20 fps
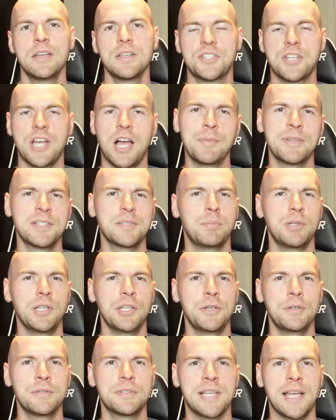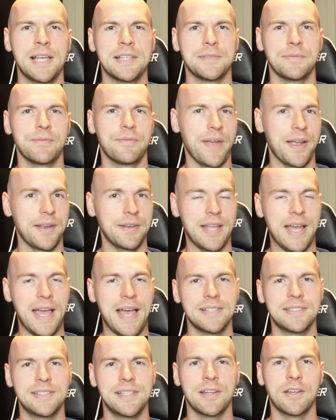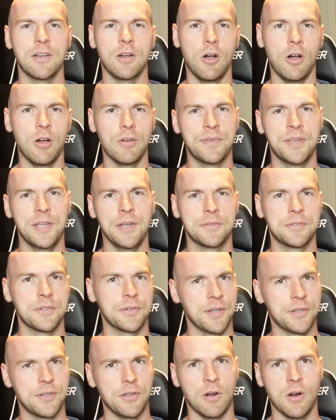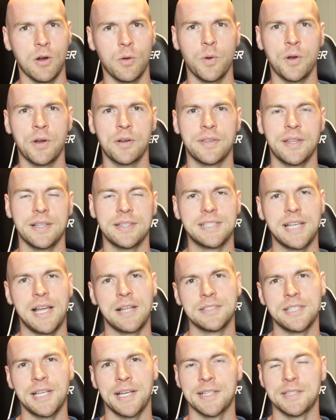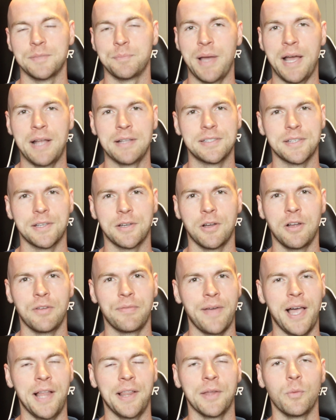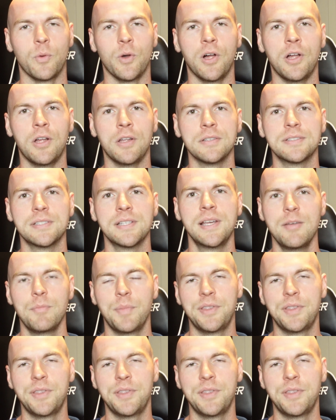Shaman's Blues has some fantastic off-kilter guitar work that sounds like it's bouncing off alley walls,